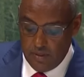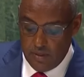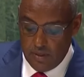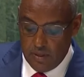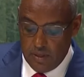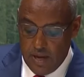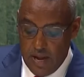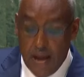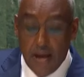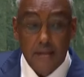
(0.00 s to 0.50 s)

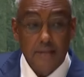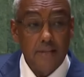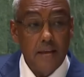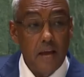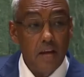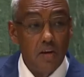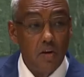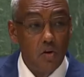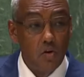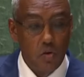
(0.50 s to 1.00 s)
As I
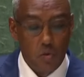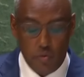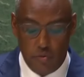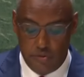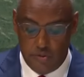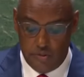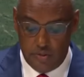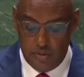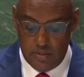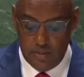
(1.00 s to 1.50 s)
conclude,
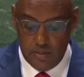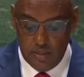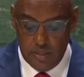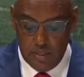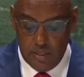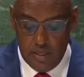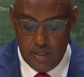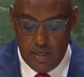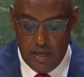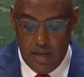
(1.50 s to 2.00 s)

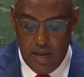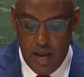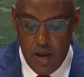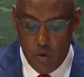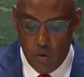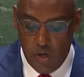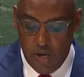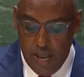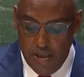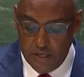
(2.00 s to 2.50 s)
I
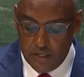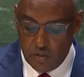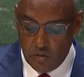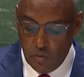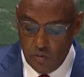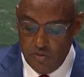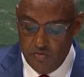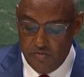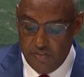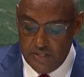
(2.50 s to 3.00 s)
would like to
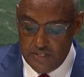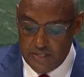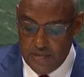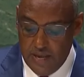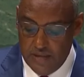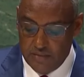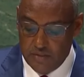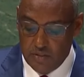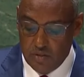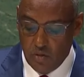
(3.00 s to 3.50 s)

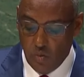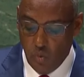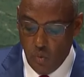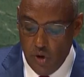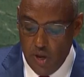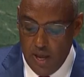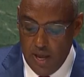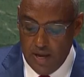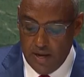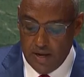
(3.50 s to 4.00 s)
emphasize we
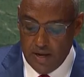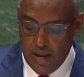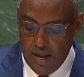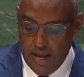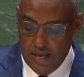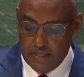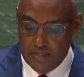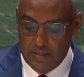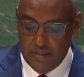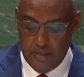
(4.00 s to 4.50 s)
are
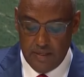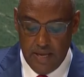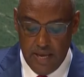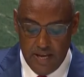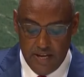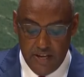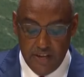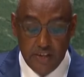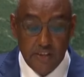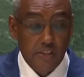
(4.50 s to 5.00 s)
at a
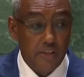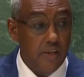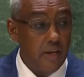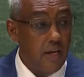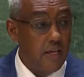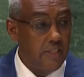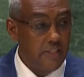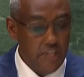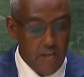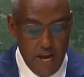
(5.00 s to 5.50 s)
critical
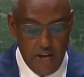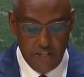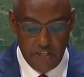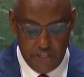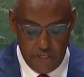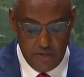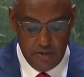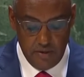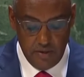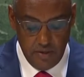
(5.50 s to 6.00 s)
juncture
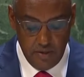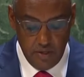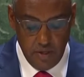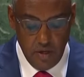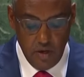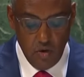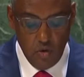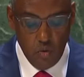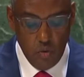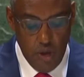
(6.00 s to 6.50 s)

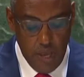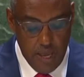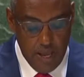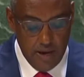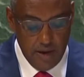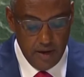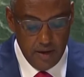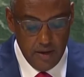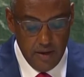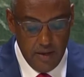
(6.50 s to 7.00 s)
where
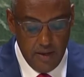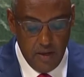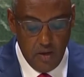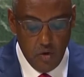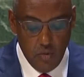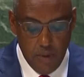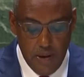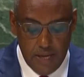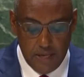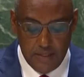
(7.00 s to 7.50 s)

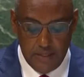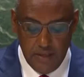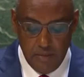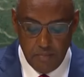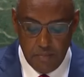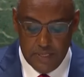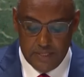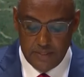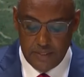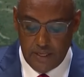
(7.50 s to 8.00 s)
humanity
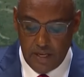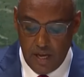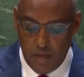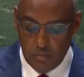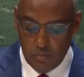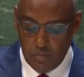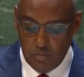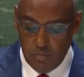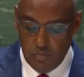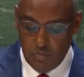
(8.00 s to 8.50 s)
must come
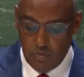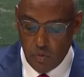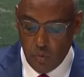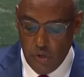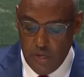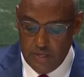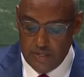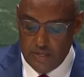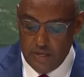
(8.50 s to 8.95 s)
together